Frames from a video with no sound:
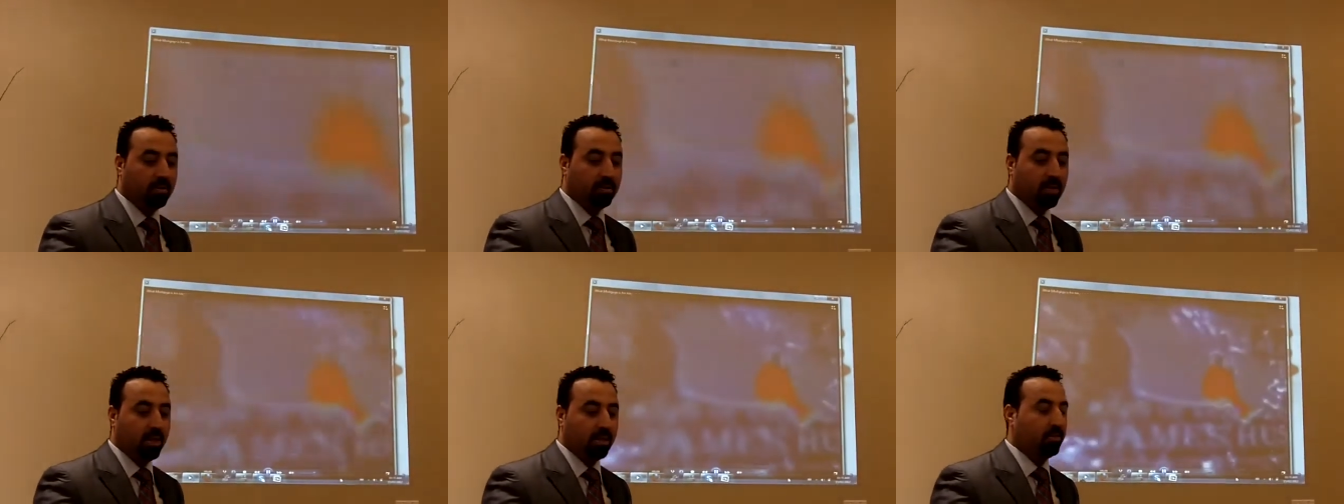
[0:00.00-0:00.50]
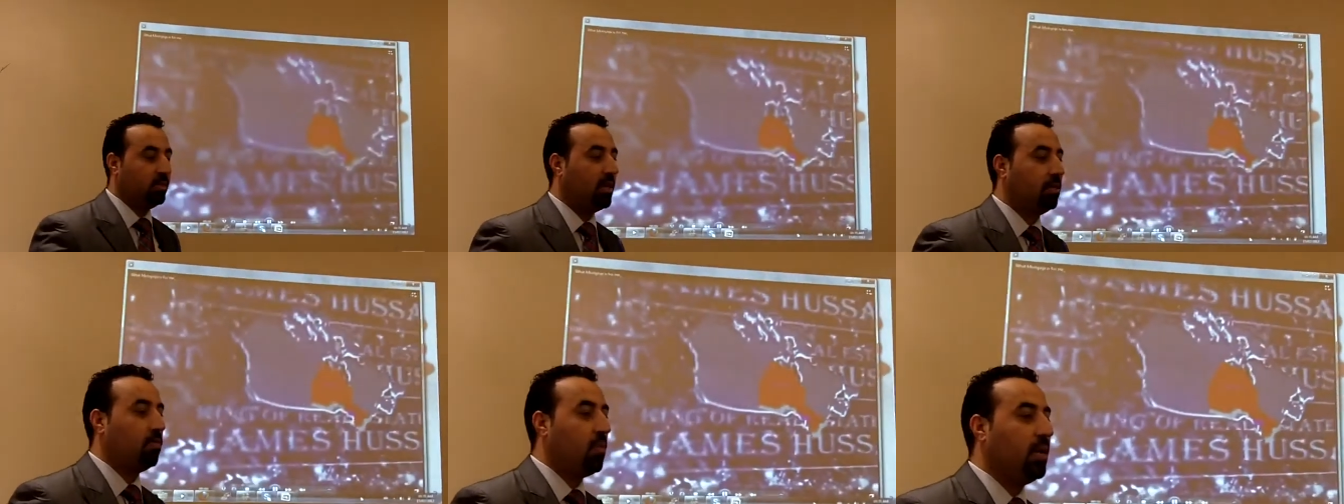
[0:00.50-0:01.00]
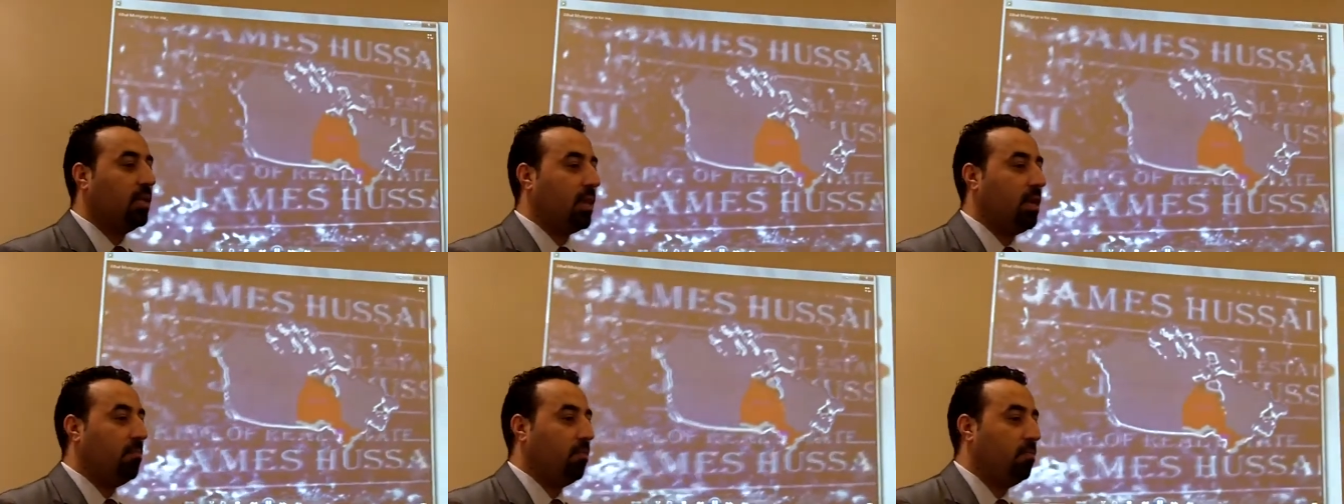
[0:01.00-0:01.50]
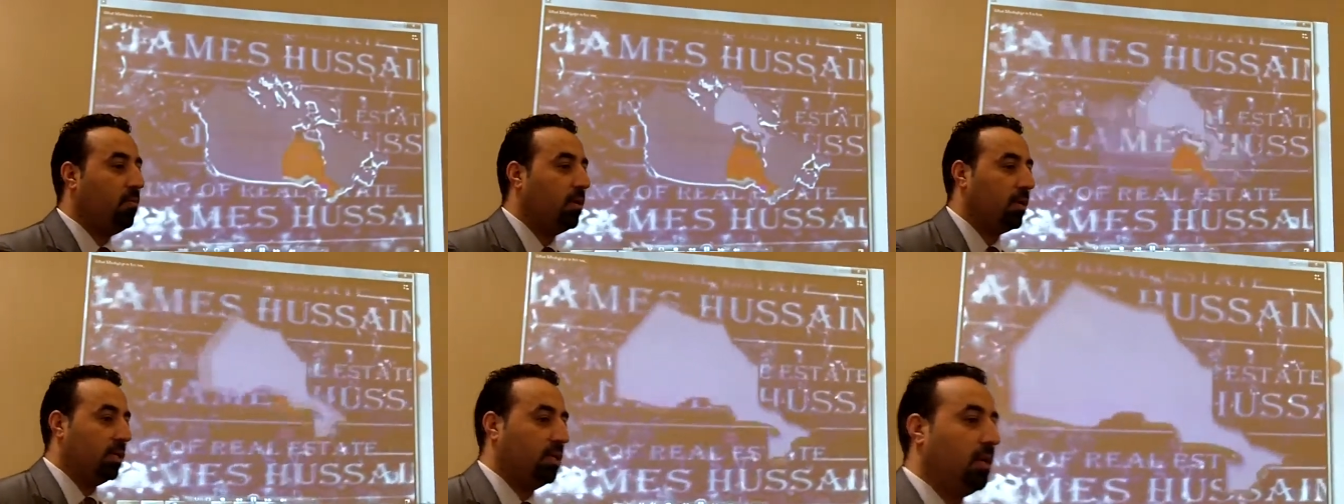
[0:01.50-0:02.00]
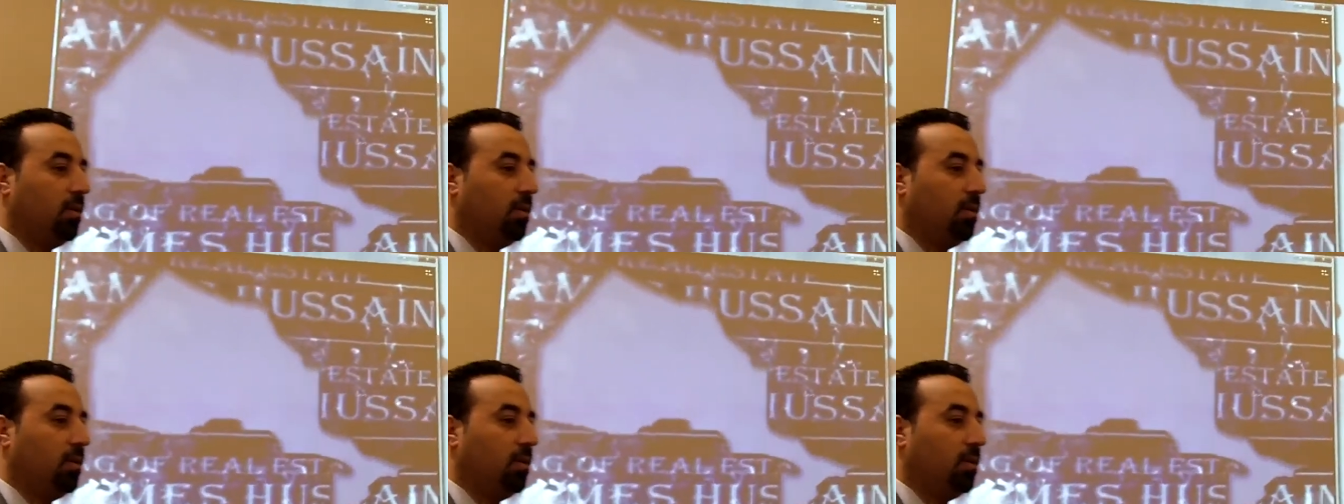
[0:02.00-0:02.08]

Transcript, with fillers: just think it's just one type of mortgage.